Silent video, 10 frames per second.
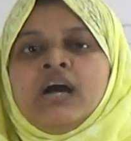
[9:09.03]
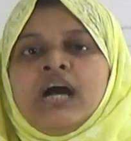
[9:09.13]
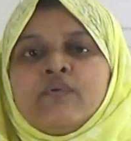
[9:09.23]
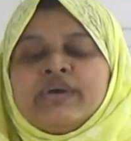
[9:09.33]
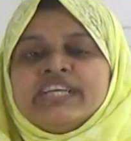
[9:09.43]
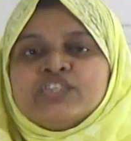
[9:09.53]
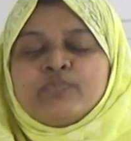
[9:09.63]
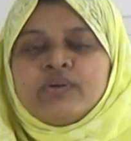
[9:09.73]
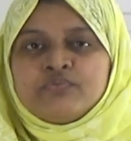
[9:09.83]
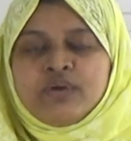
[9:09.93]
Our
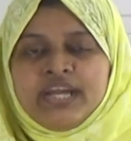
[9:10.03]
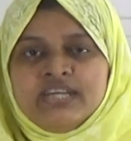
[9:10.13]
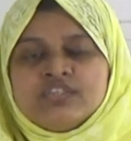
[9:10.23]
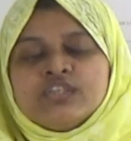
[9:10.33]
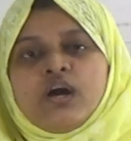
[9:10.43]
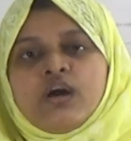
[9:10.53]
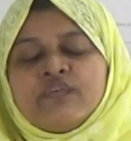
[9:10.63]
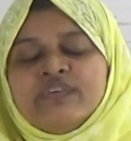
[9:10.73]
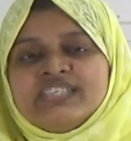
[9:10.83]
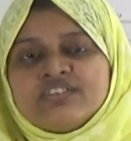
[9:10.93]
experts, our
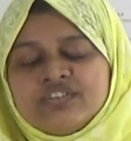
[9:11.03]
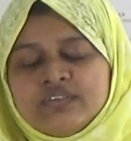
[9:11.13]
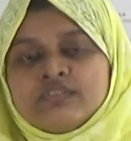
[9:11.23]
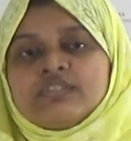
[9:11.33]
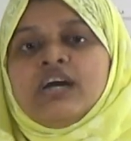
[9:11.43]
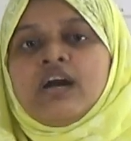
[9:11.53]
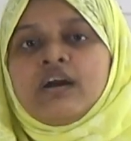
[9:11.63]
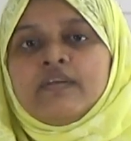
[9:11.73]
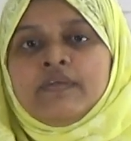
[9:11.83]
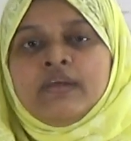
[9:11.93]
researchers
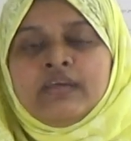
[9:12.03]
are